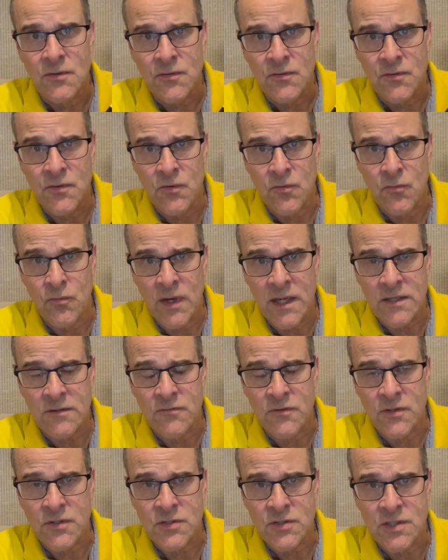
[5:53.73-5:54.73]
the red
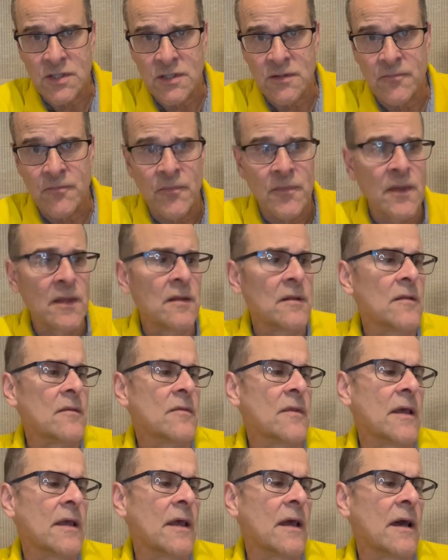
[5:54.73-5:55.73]
version,
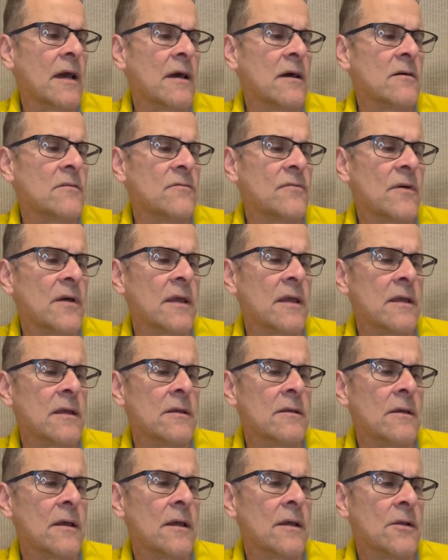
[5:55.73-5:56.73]
they have
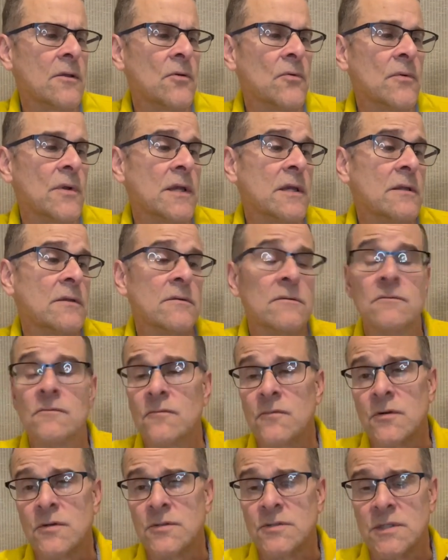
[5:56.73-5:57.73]
a green
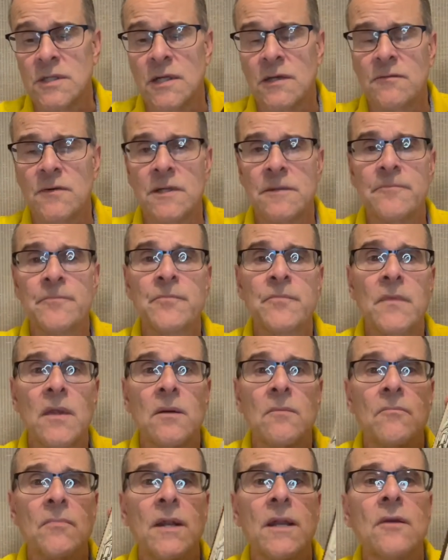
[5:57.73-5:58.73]
version of it.
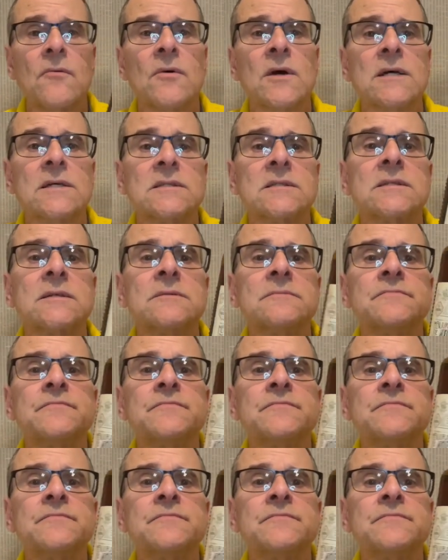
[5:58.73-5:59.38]
But anyways,